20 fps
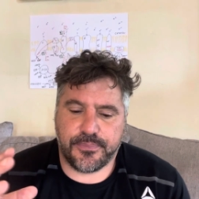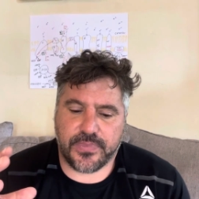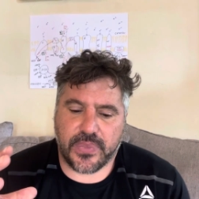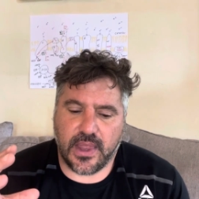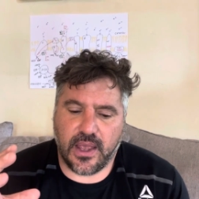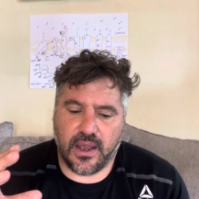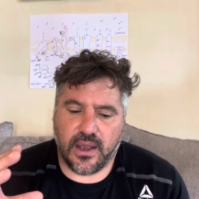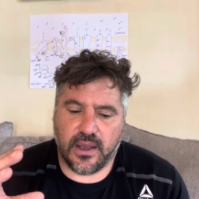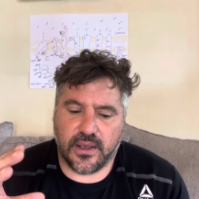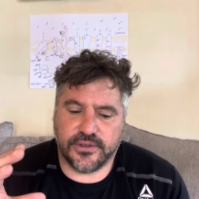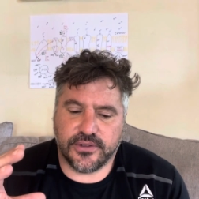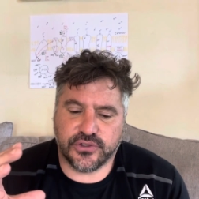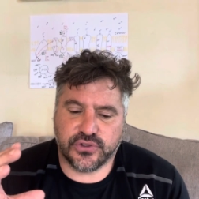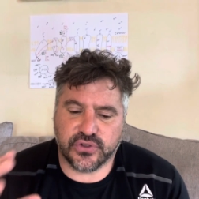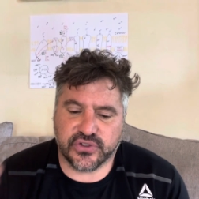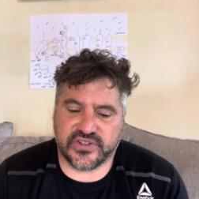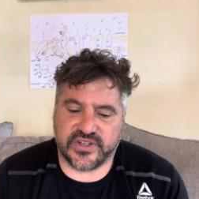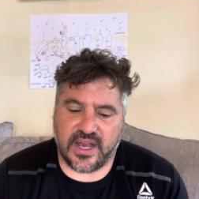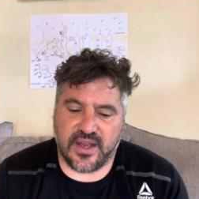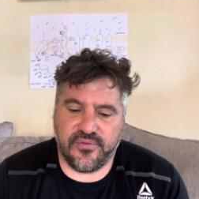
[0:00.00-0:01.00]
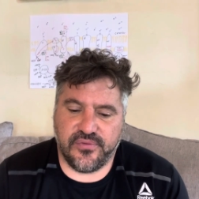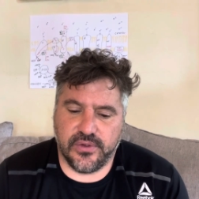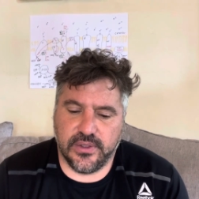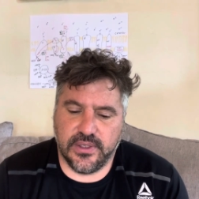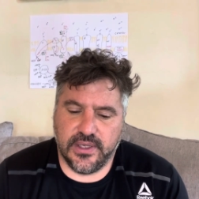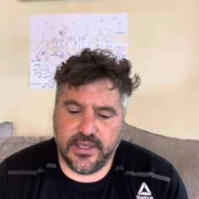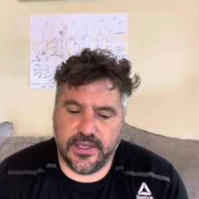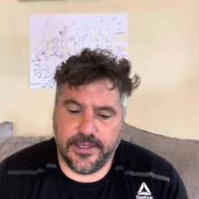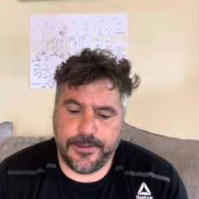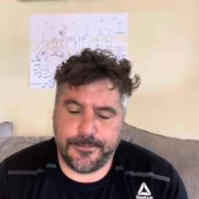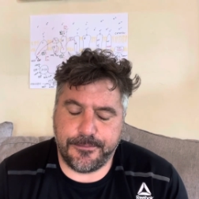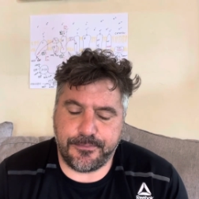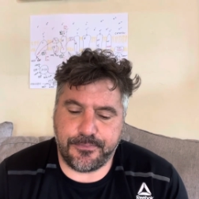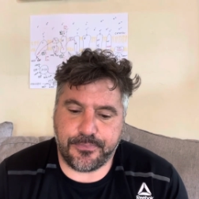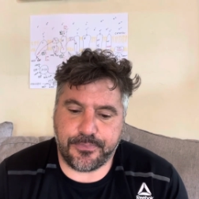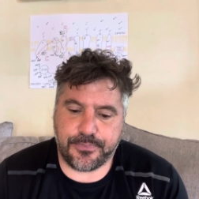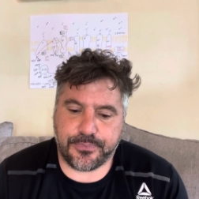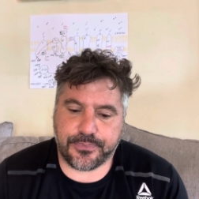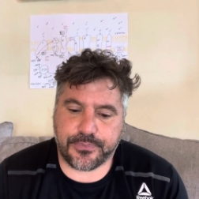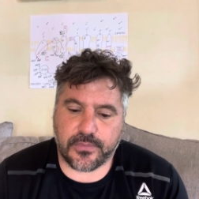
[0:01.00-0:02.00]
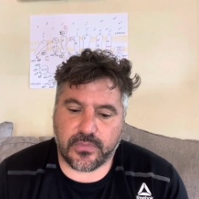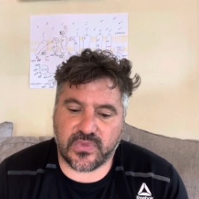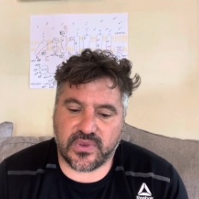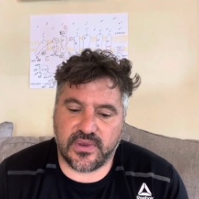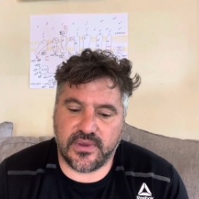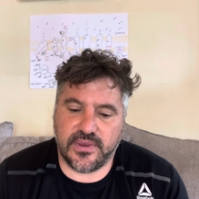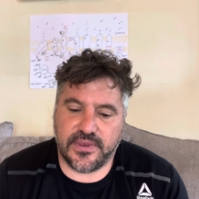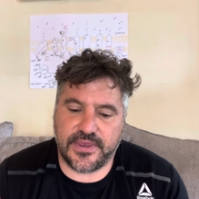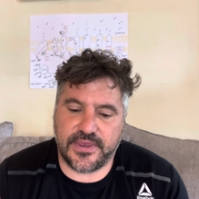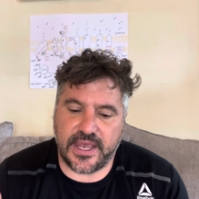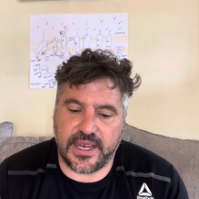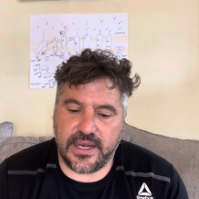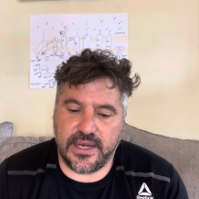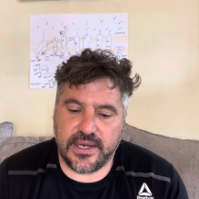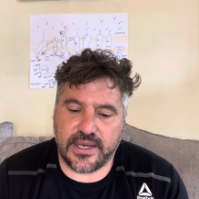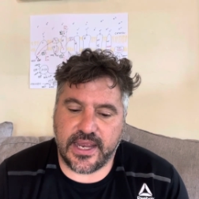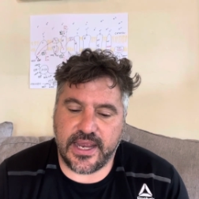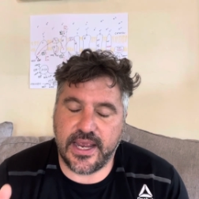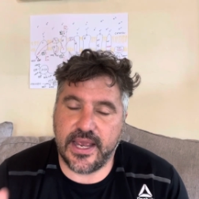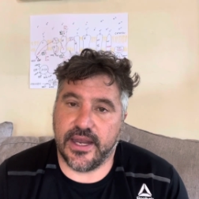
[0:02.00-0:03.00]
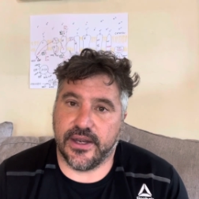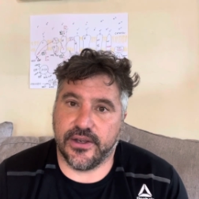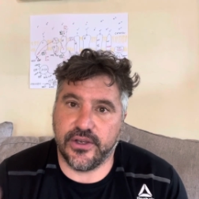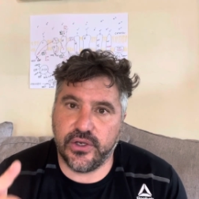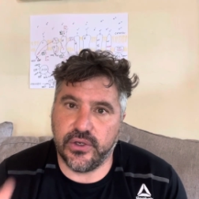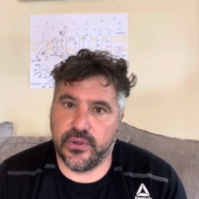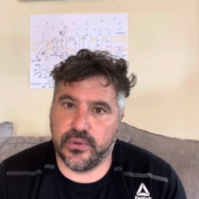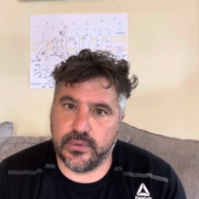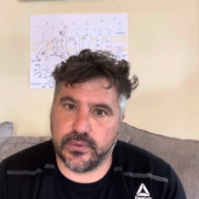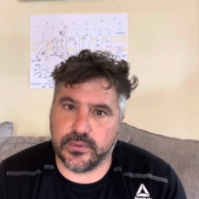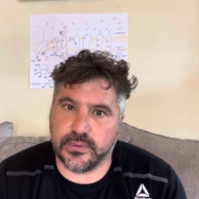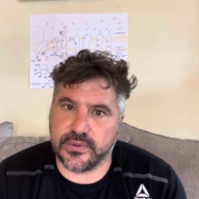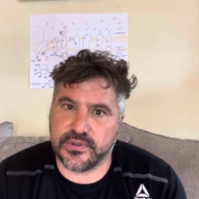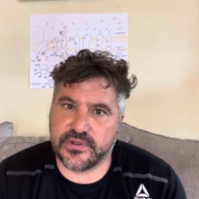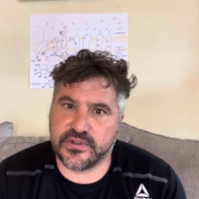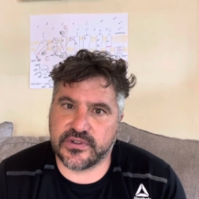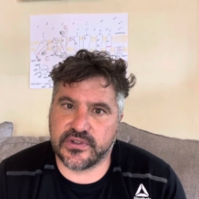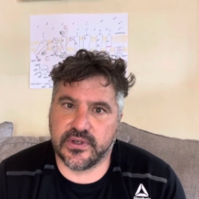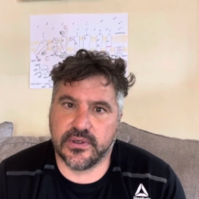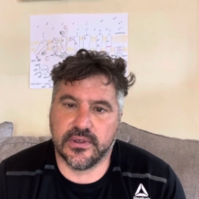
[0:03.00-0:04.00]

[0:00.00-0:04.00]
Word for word: Uh, Drosophila, they can use